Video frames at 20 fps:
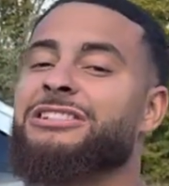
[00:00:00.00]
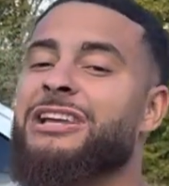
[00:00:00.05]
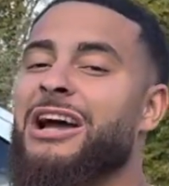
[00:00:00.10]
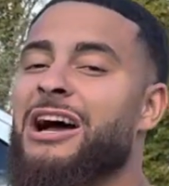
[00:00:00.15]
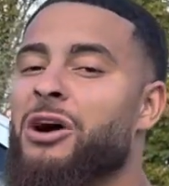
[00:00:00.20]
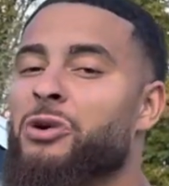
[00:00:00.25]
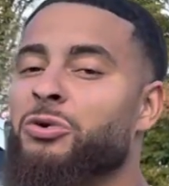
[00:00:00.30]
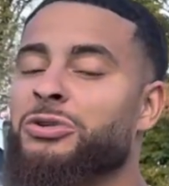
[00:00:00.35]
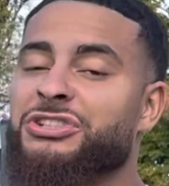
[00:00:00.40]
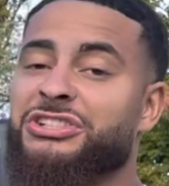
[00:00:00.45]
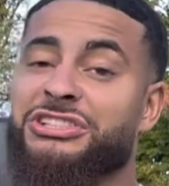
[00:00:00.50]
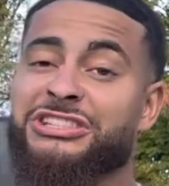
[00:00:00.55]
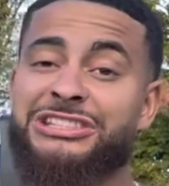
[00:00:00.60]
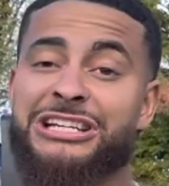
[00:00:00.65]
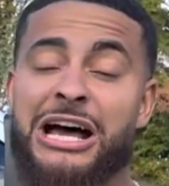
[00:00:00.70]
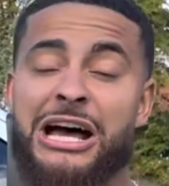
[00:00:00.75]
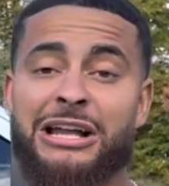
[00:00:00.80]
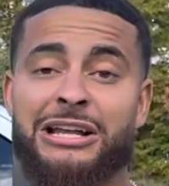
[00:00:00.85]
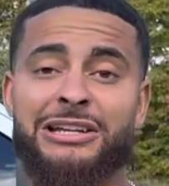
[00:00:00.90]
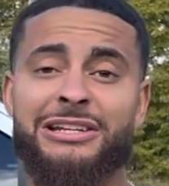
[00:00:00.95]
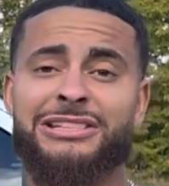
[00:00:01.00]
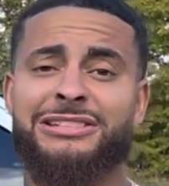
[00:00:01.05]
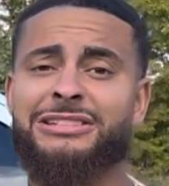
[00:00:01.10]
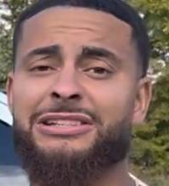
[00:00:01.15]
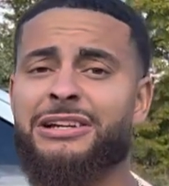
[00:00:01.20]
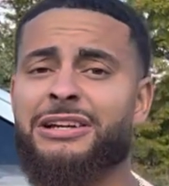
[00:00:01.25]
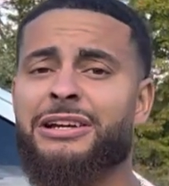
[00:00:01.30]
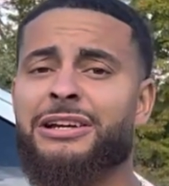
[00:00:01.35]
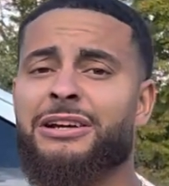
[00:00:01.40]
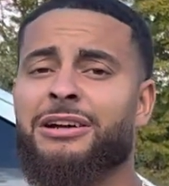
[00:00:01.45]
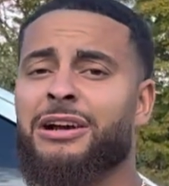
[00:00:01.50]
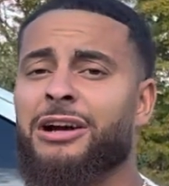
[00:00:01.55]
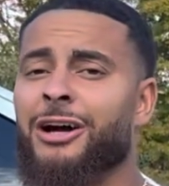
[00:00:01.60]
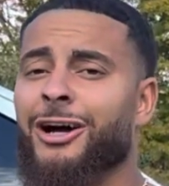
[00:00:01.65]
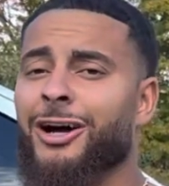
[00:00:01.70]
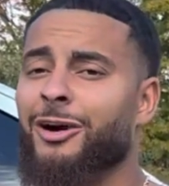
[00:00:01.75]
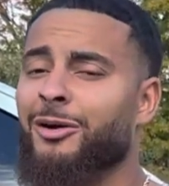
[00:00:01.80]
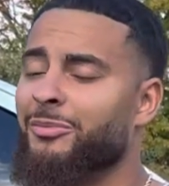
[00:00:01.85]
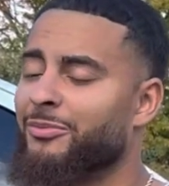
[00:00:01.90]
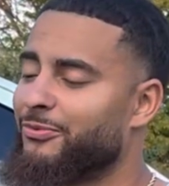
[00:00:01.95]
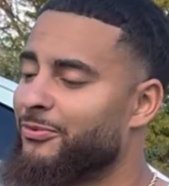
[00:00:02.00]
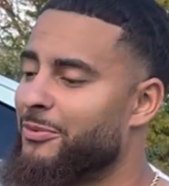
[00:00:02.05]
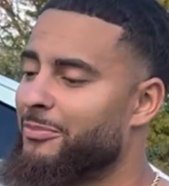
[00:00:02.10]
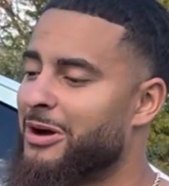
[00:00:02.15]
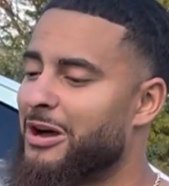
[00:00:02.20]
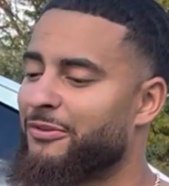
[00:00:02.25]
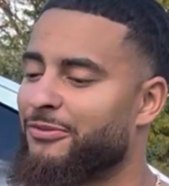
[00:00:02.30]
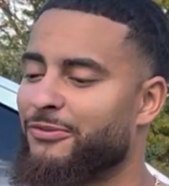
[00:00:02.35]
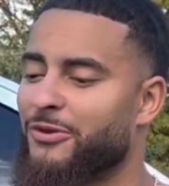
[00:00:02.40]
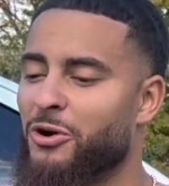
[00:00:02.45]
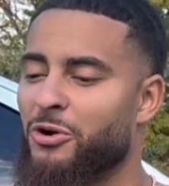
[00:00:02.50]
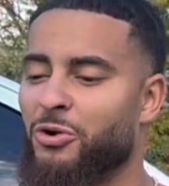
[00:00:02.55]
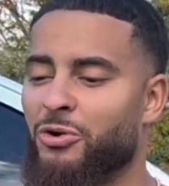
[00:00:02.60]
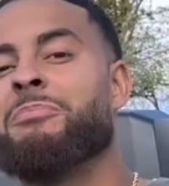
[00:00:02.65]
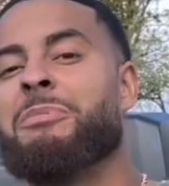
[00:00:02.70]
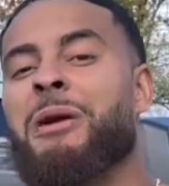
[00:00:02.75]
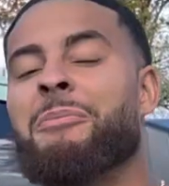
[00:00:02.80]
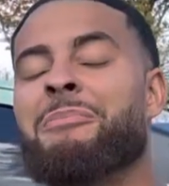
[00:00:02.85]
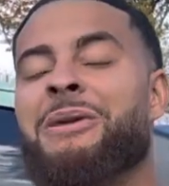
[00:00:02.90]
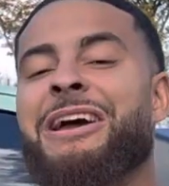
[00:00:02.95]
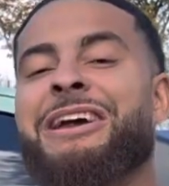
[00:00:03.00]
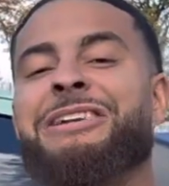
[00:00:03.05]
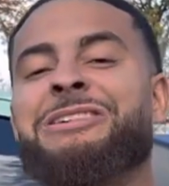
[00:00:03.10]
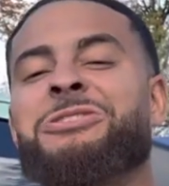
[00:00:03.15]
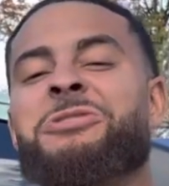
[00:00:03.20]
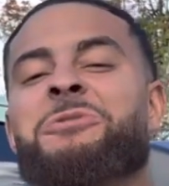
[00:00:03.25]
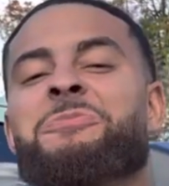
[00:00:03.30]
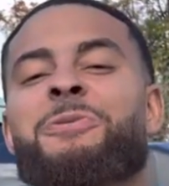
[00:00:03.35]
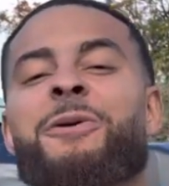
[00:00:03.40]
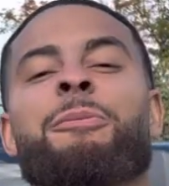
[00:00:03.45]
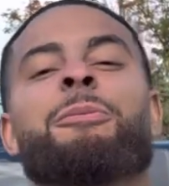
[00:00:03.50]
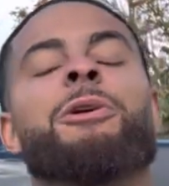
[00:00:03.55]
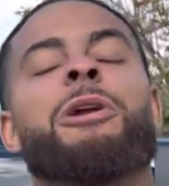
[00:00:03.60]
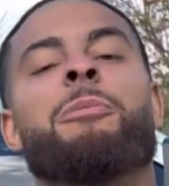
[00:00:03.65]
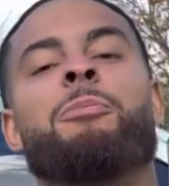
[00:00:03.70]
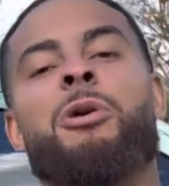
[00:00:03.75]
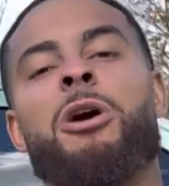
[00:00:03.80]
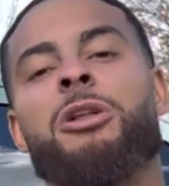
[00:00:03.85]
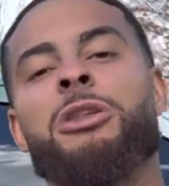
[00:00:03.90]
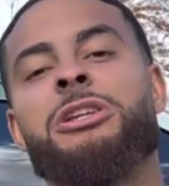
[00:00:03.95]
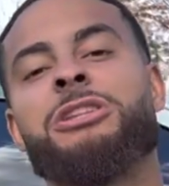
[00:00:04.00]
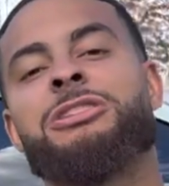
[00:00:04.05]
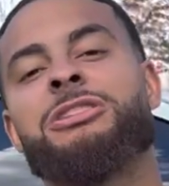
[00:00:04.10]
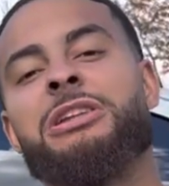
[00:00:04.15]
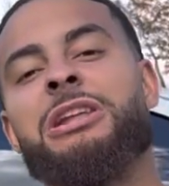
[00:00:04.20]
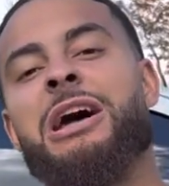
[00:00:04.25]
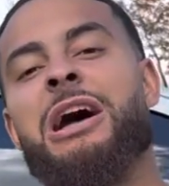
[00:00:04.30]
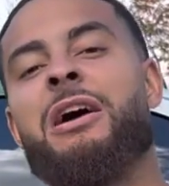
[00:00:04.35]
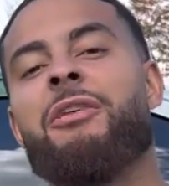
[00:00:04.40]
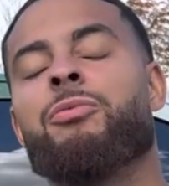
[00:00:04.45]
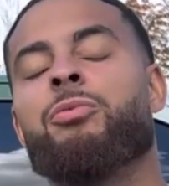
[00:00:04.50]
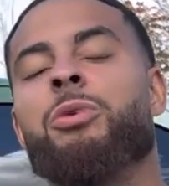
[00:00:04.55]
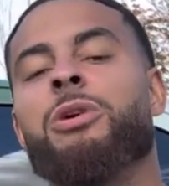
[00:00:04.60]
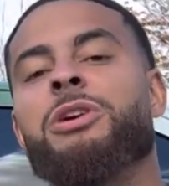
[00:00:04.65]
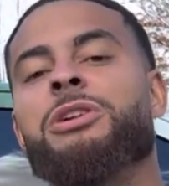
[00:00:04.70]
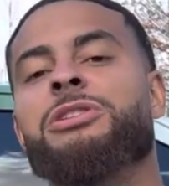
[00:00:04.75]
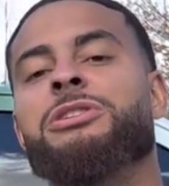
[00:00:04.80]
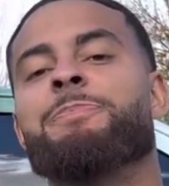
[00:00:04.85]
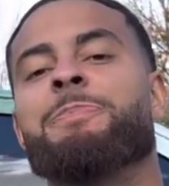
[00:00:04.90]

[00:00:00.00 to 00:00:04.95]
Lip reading: hours designing this thing for my phone. My main 2 people that brought this to life was